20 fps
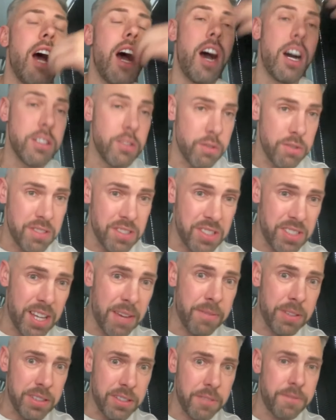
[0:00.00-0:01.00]

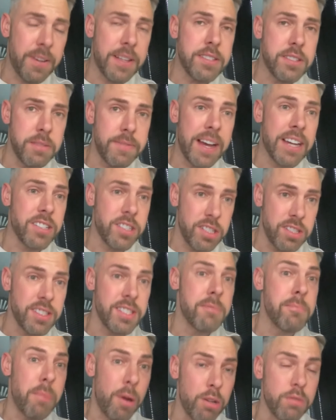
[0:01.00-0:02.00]
107 defensive
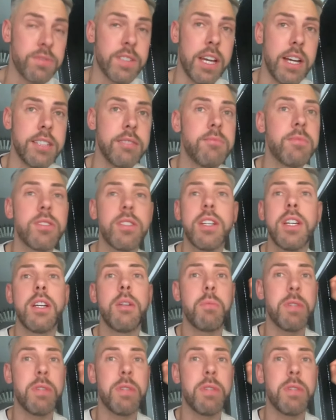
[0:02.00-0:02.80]
actions in both games,